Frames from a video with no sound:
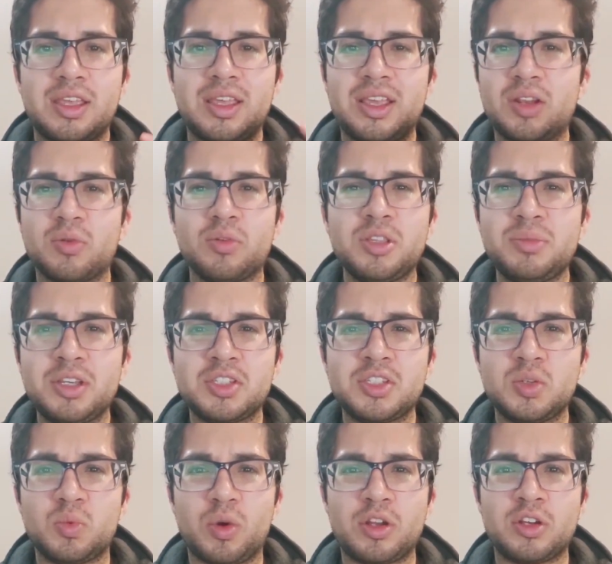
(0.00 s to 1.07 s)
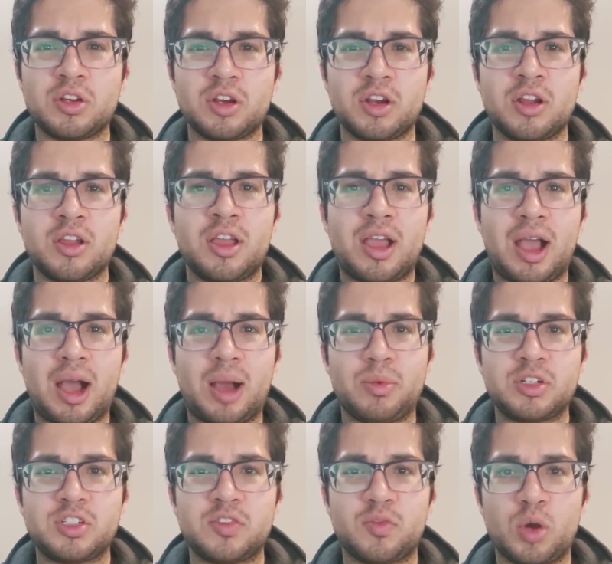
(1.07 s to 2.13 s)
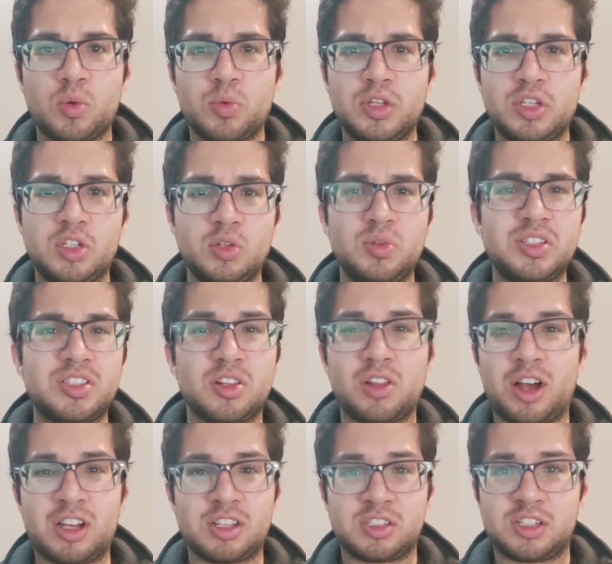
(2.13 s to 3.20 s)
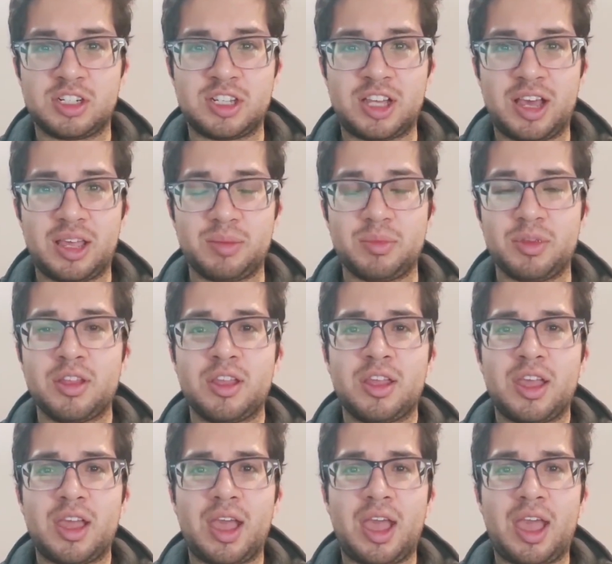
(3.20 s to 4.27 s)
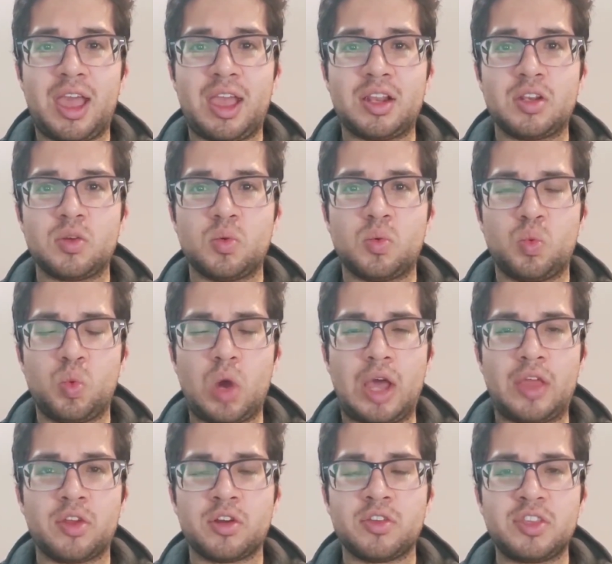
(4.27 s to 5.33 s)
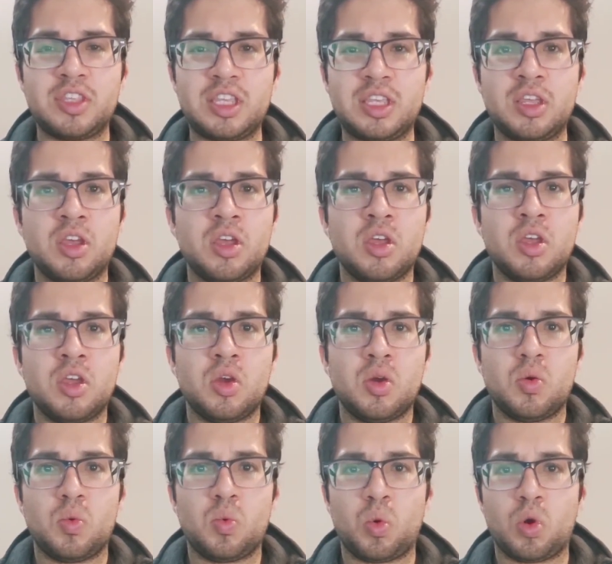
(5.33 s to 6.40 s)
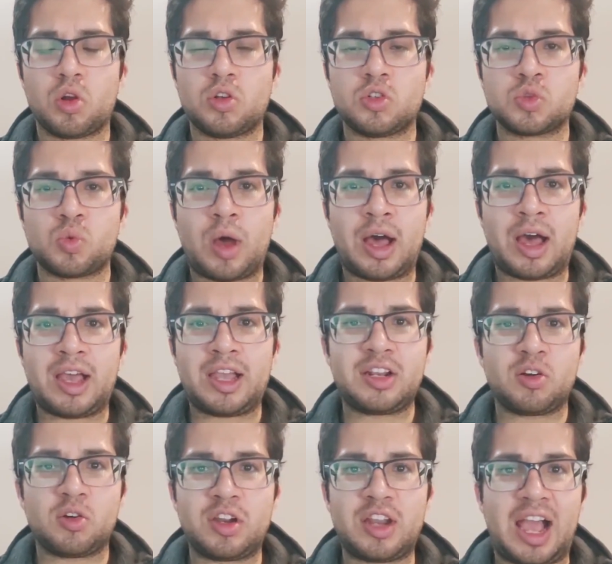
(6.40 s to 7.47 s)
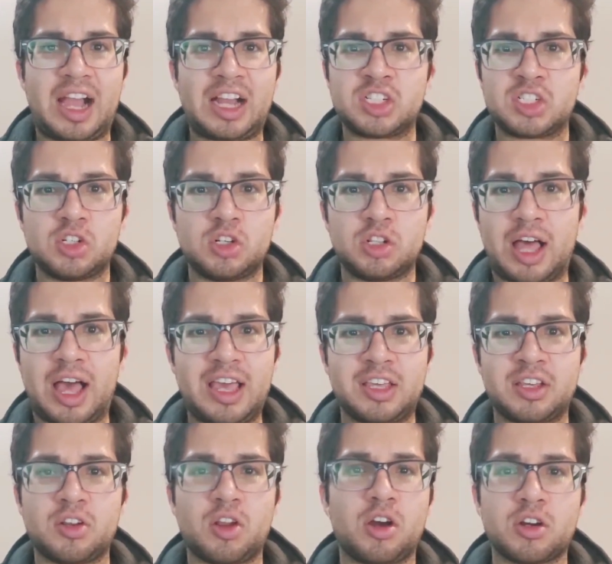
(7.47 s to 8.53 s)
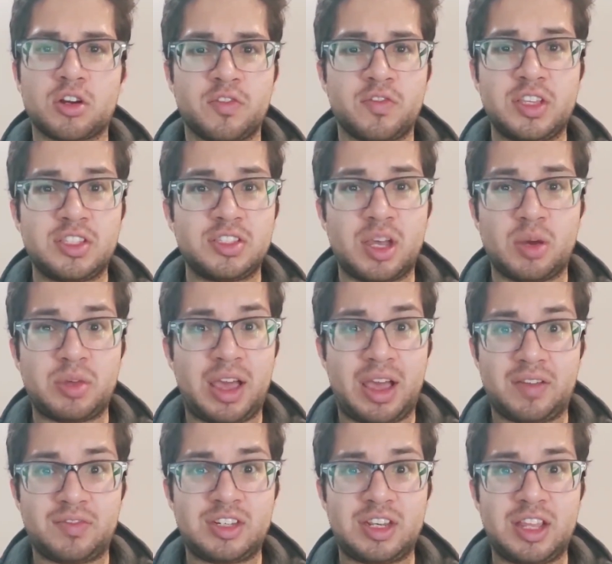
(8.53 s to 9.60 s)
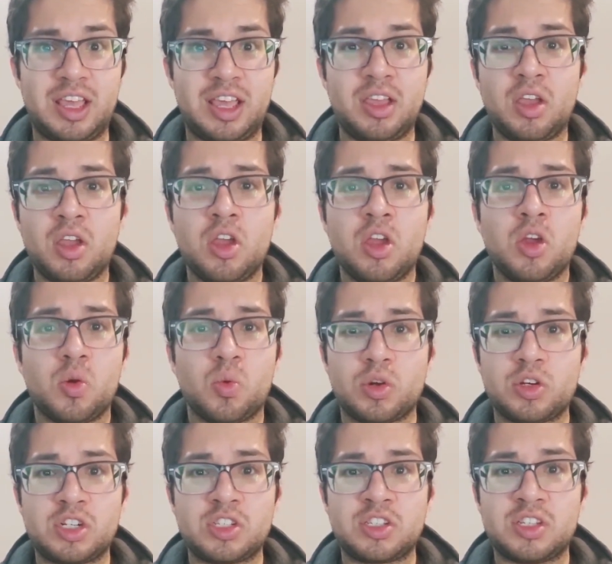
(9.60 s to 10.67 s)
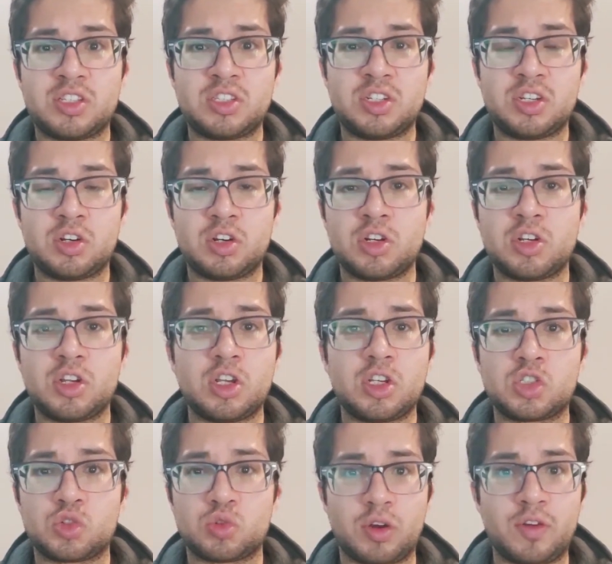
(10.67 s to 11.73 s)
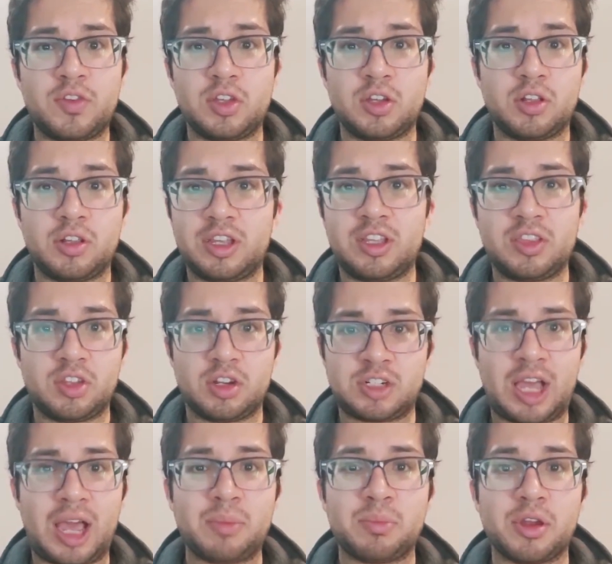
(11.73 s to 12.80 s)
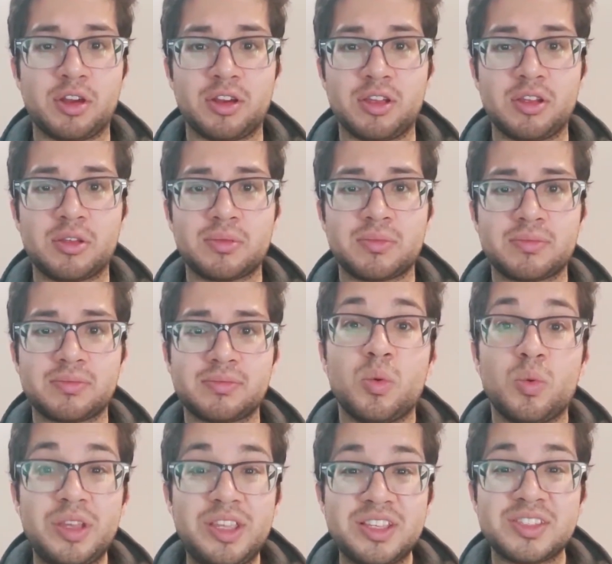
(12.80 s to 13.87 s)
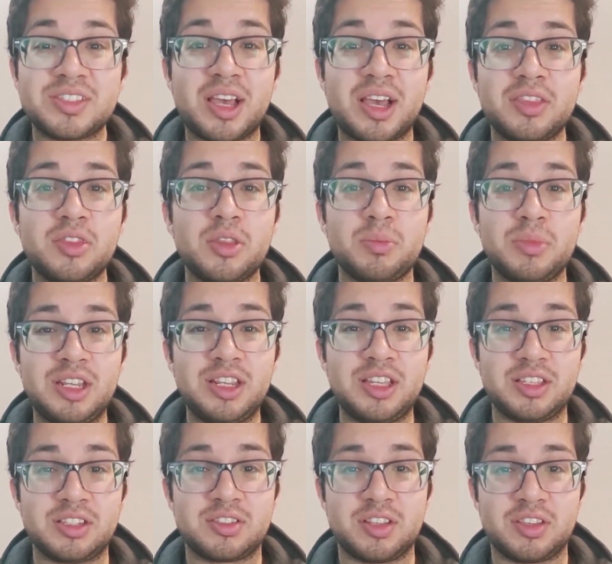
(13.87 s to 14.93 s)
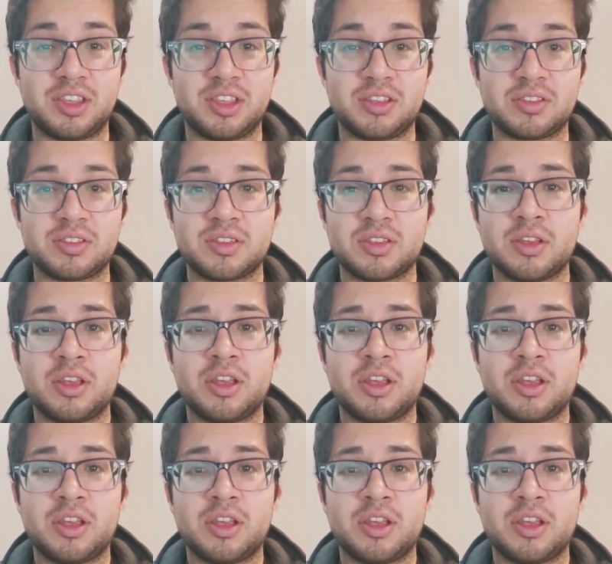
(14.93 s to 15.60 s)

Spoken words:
It really makes you wonder how much of what we do is lost to time, and whether the worldwide or national iconographies that we have today were just considered trivial in their time period. We assign the meanings to things,